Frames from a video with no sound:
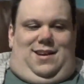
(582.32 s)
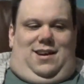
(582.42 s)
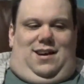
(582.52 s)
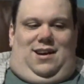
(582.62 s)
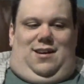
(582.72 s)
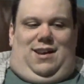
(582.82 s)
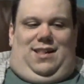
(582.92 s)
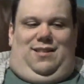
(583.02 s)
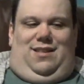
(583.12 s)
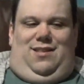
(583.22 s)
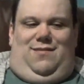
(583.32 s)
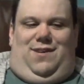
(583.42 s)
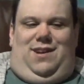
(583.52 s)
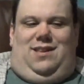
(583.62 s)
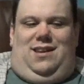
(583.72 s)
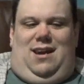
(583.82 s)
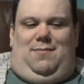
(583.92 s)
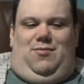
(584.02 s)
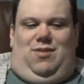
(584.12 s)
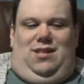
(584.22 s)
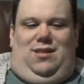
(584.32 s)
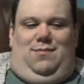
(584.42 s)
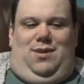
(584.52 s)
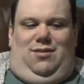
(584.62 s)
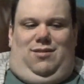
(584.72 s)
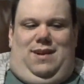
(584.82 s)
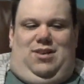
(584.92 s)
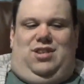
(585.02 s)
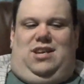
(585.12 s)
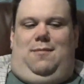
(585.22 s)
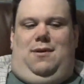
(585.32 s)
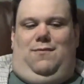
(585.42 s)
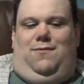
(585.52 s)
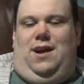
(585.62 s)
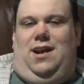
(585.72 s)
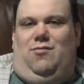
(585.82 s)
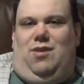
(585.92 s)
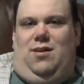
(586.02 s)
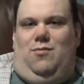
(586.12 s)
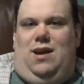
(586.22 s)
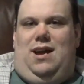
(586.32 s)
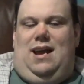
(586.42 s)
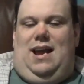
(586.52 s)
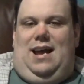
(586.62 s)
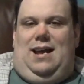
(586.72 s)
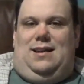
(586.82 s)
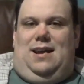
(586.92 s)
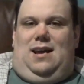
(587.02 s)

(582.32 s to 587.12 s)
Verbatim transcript: And then the funny thing happened right in the middle of the match. They came out fighting right away, and